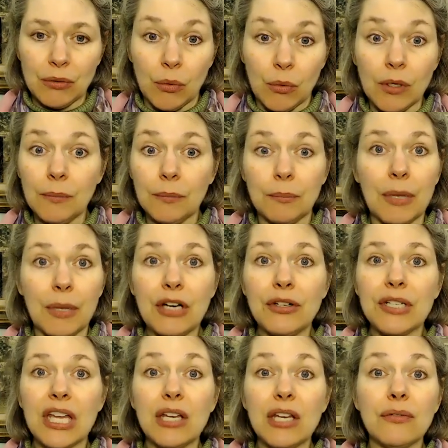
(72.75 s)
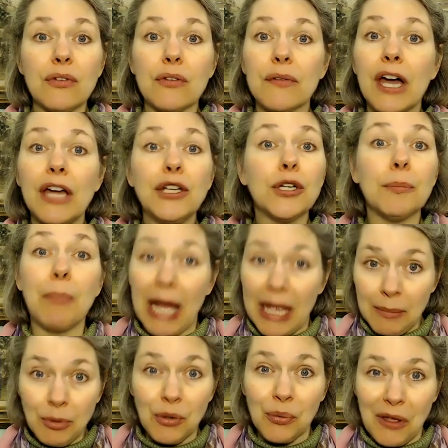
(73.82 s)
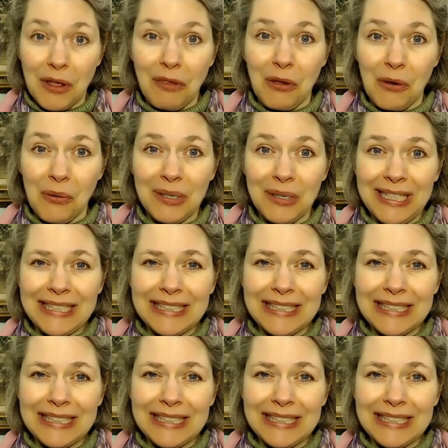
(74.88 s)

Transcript: or better yet, if you've got your Bible with you,